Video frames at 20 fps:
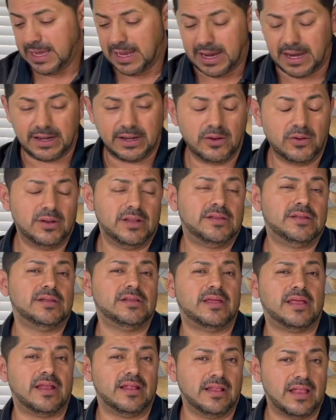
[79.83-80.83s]
and the only thing
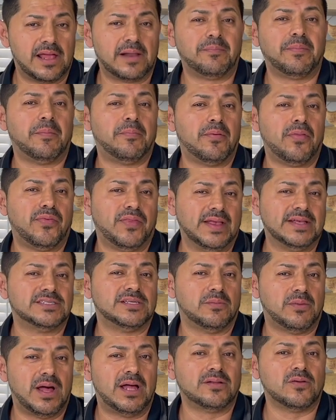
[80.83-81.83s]
that a lot of people think
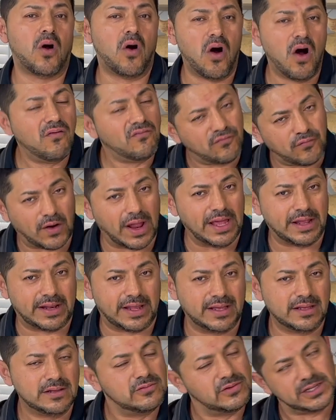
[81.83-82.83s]
about on Friday,